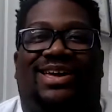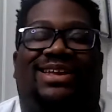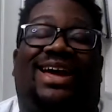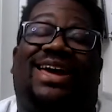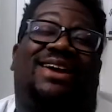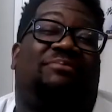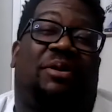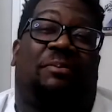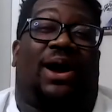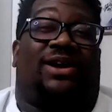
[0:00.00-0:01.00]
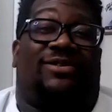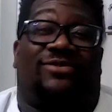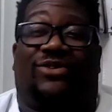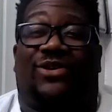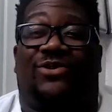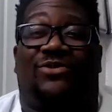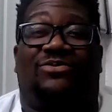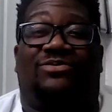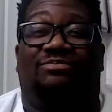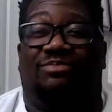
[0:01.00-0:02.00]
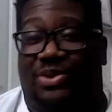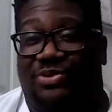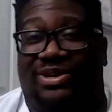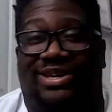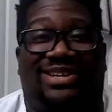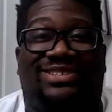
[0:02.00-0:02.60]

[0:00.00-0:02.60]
and I had my microphone muted.